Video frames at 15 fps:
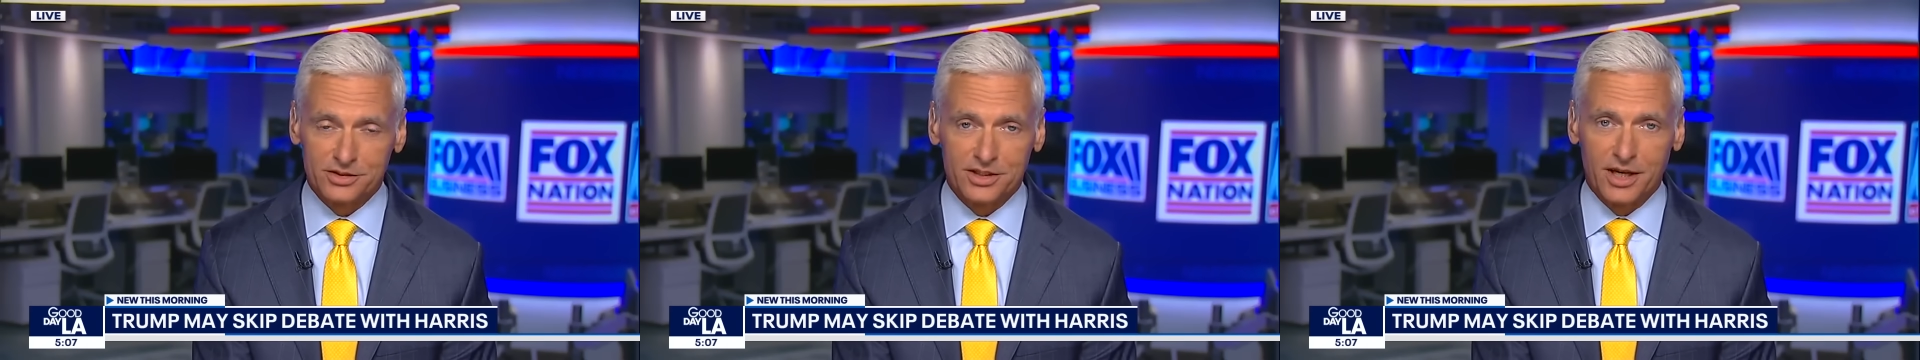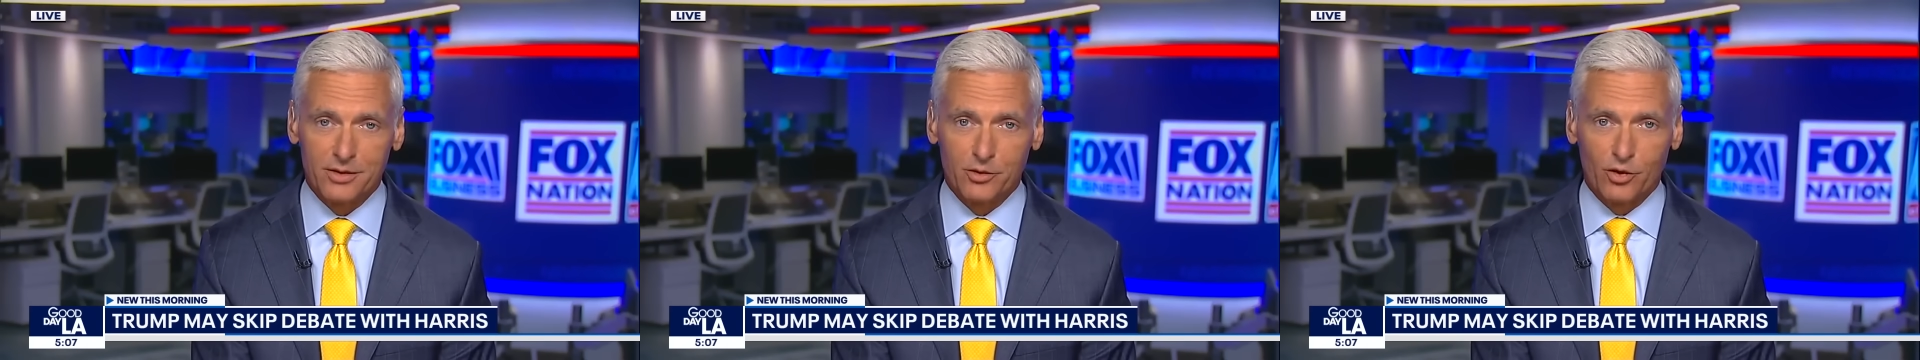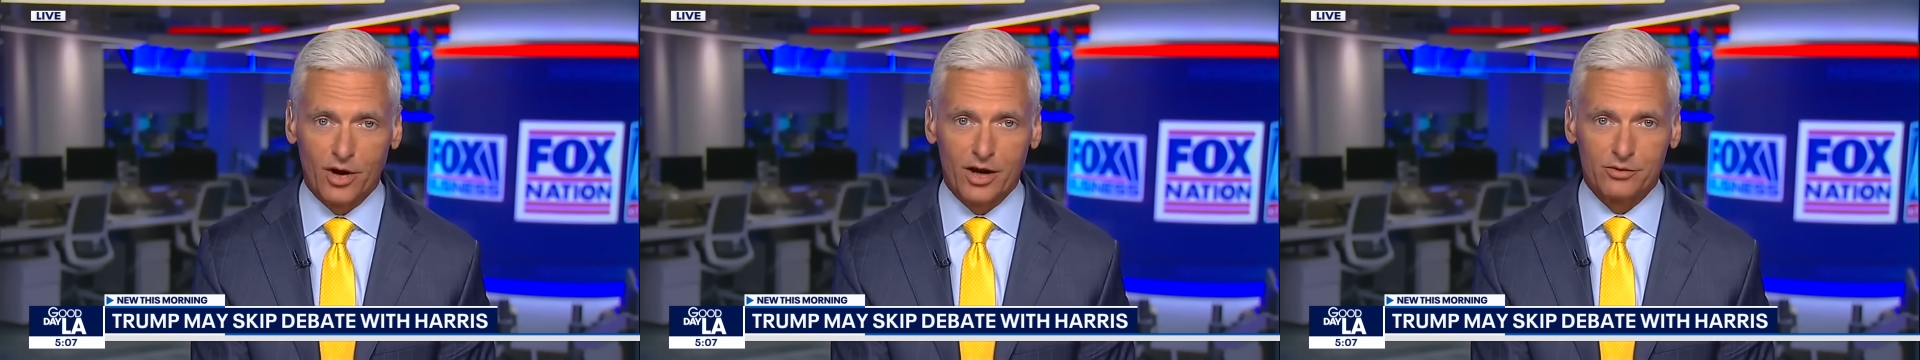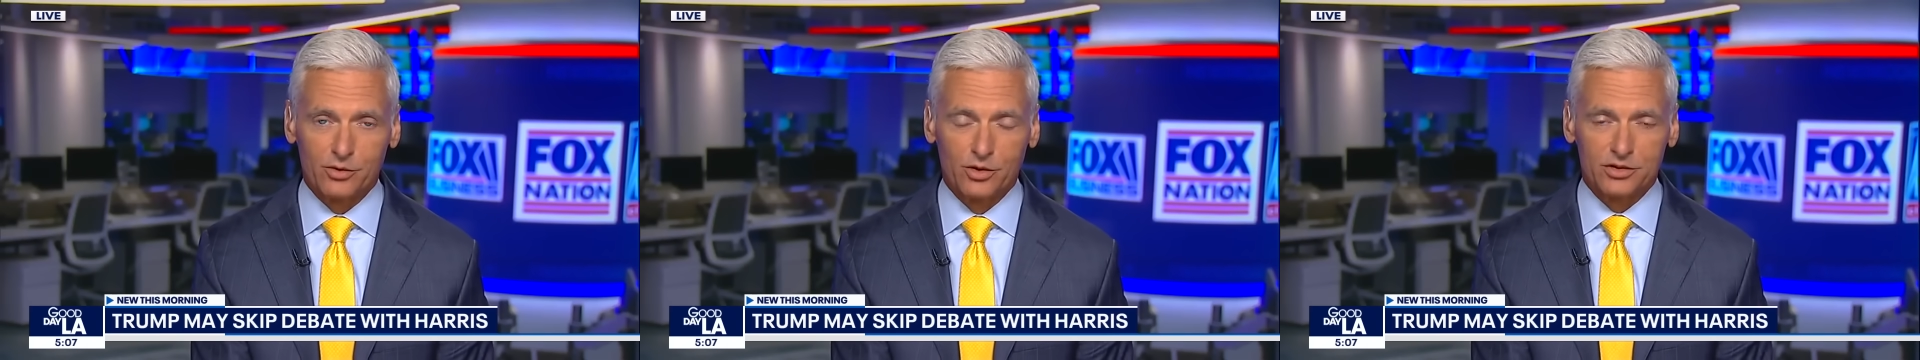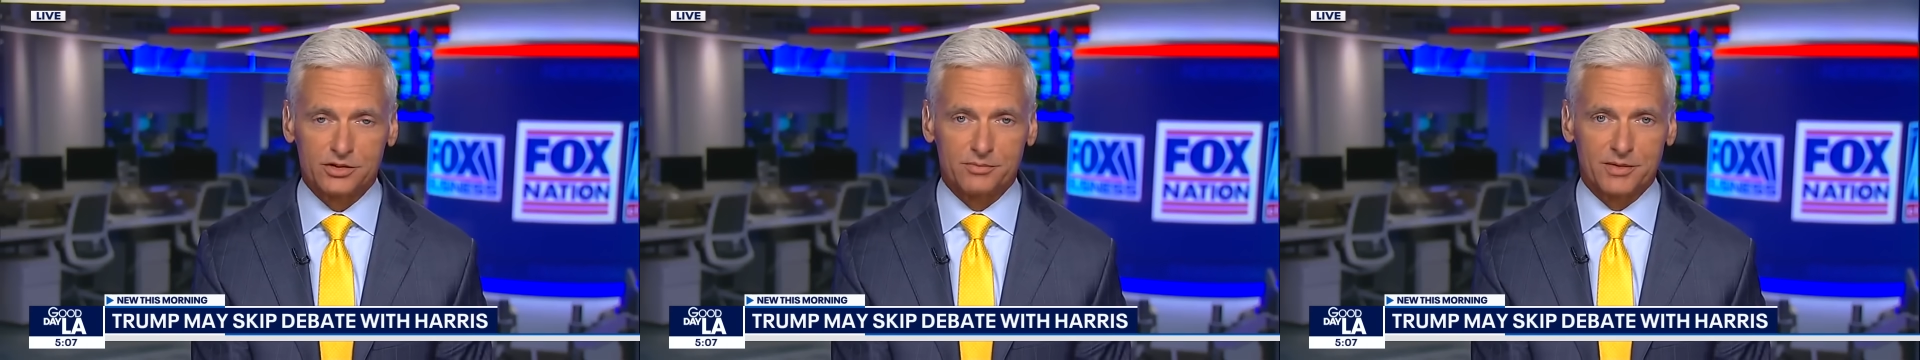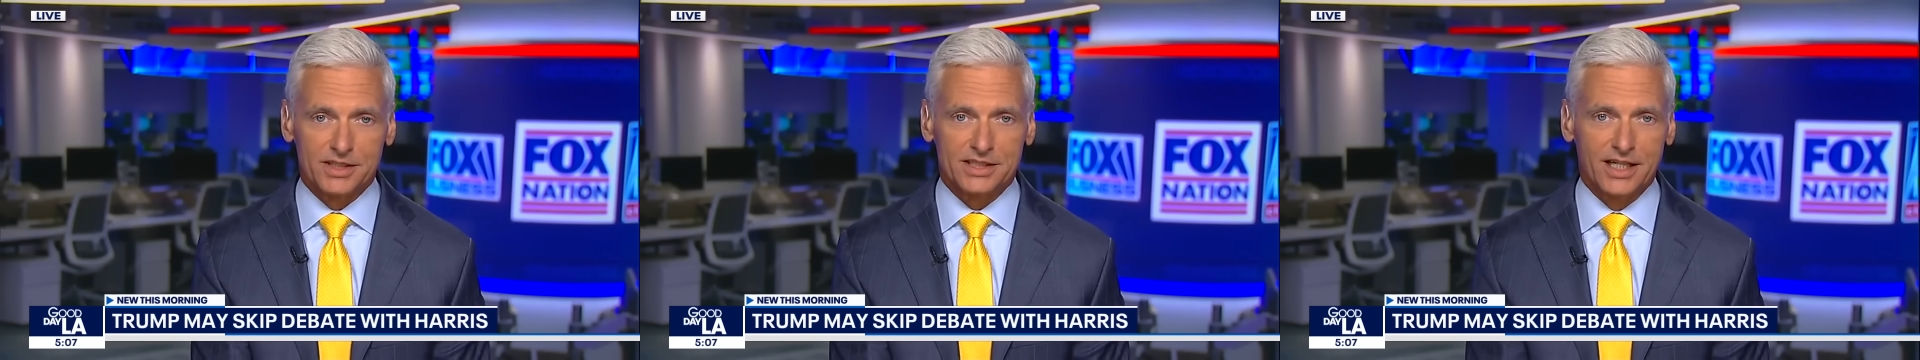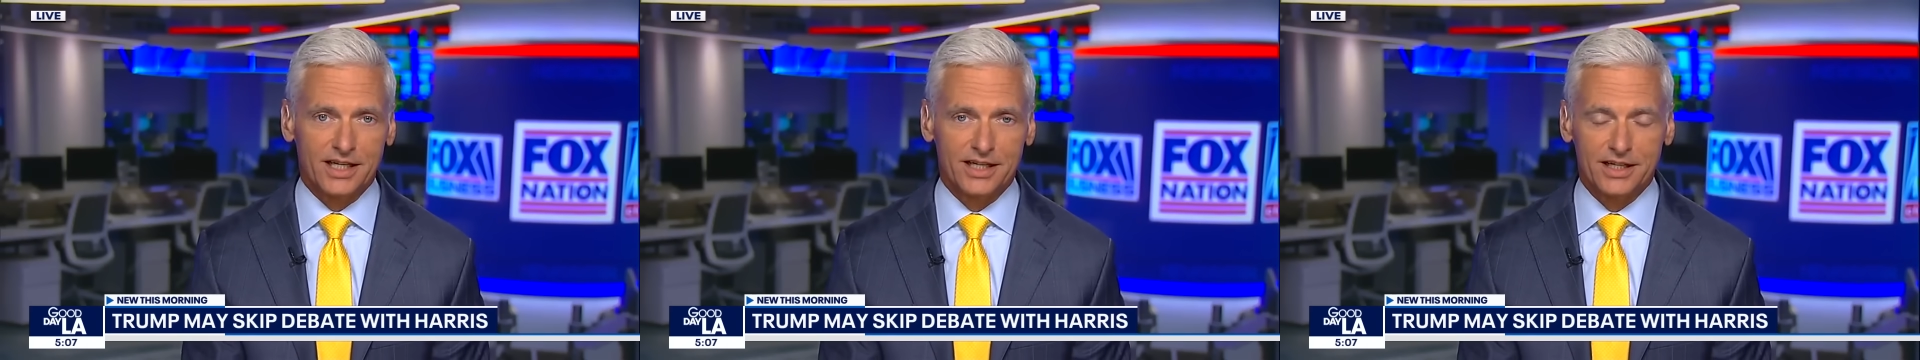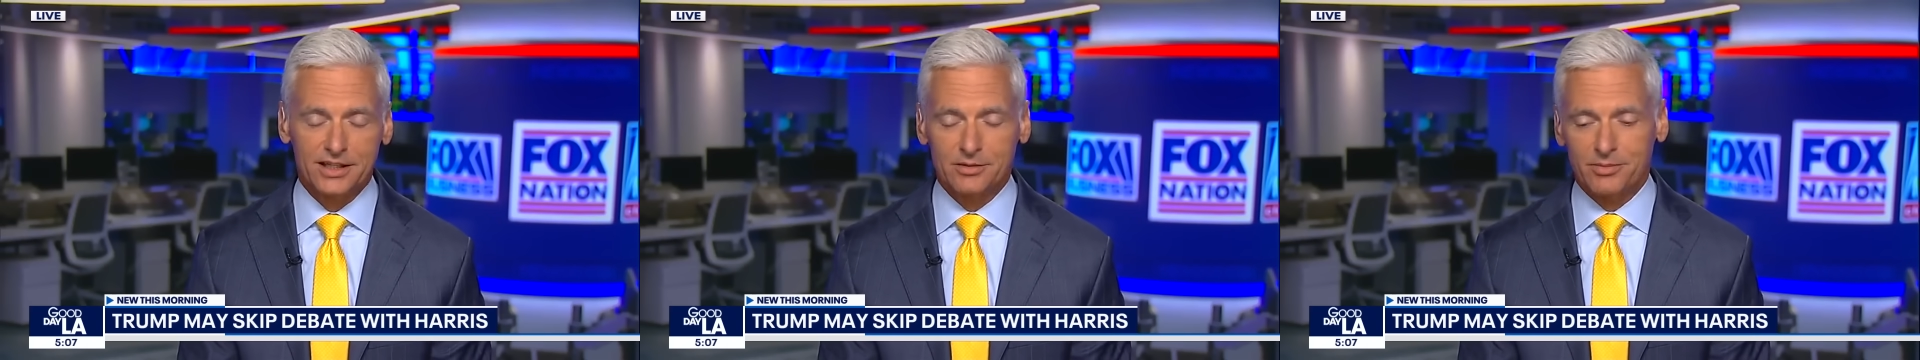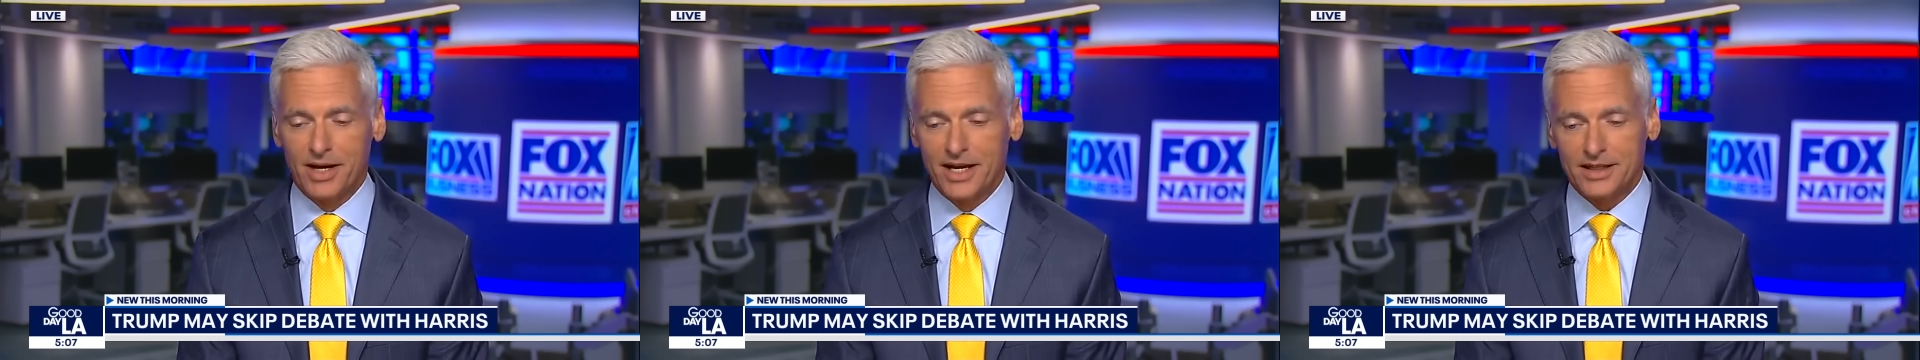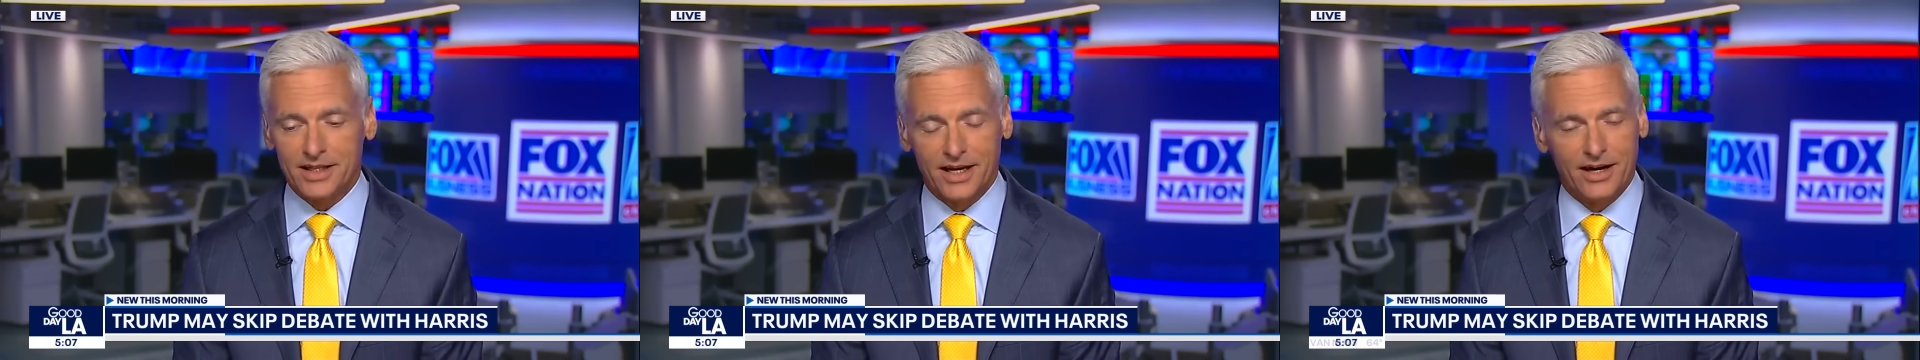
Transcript: those same ground rules from the CNN debate.